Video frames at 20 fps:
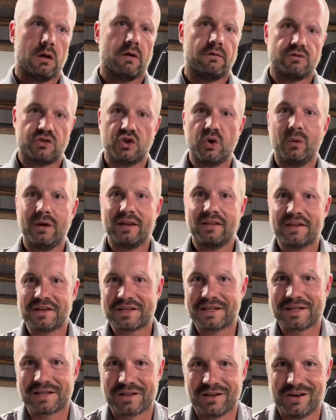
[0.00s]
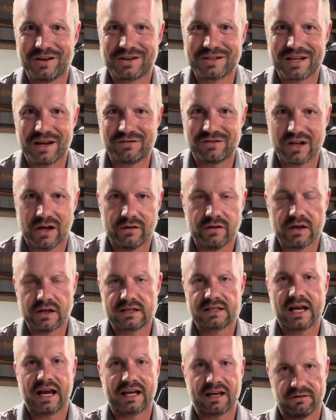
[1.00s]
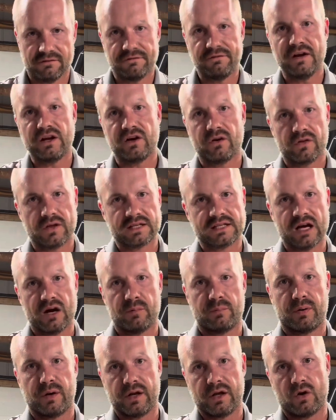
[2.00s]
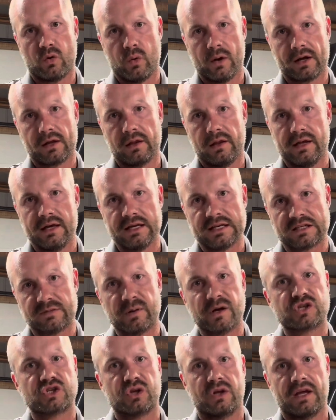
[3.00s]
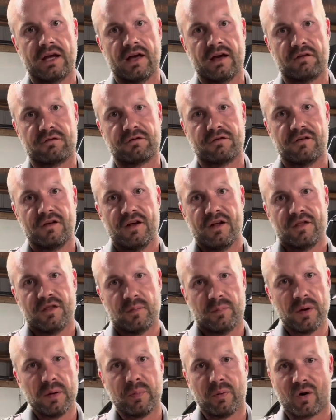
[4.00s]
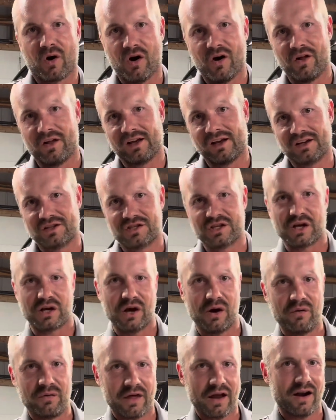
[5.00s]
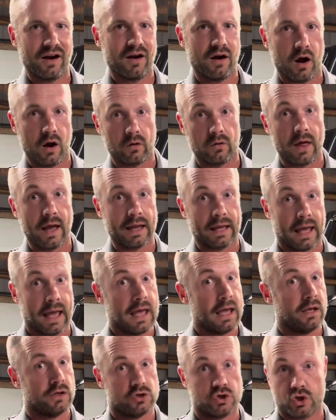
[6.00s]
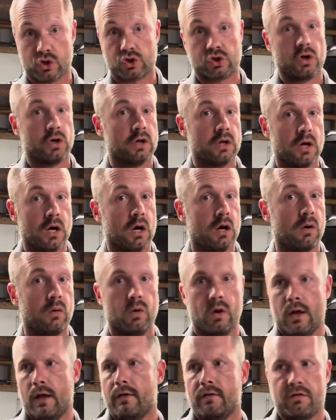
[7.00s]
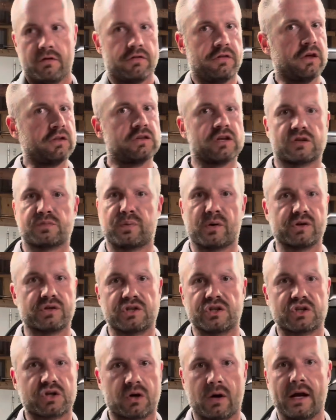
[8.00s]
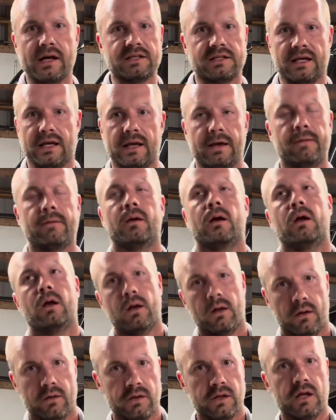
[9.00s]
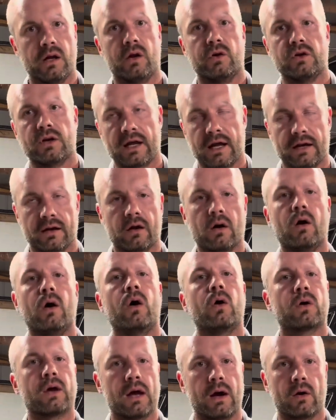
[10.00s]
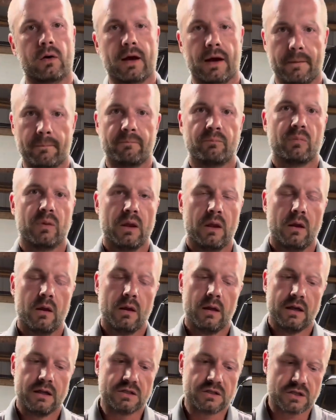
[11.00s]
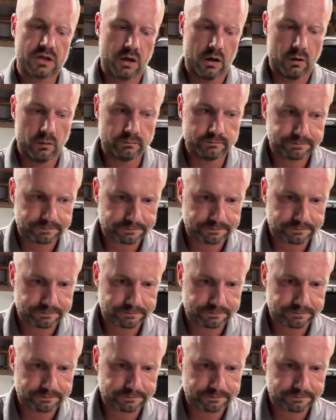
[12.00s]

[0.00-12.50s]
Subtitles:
doing this as long as I've done this, I can figure this out pretty quickly, especially if the people calling us to go there are like, hey, just so you know, think this person's crazy. You kind of go, okay. And so